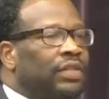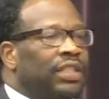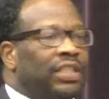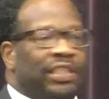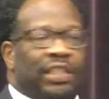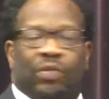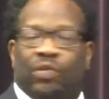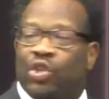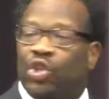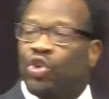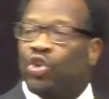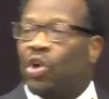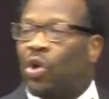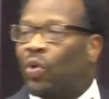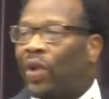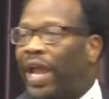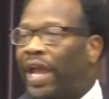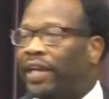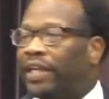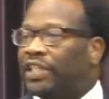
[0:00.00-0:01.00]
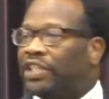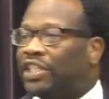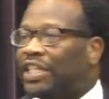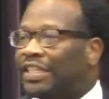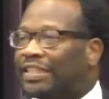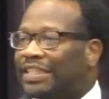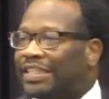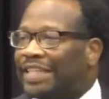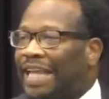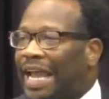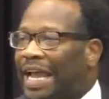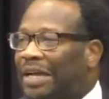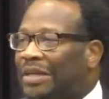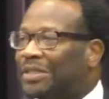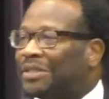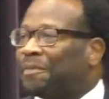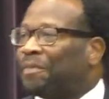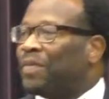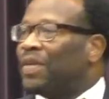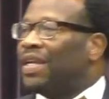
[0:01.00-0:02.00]
he said, When you go down to Jesse's
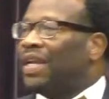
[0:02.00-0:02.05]
house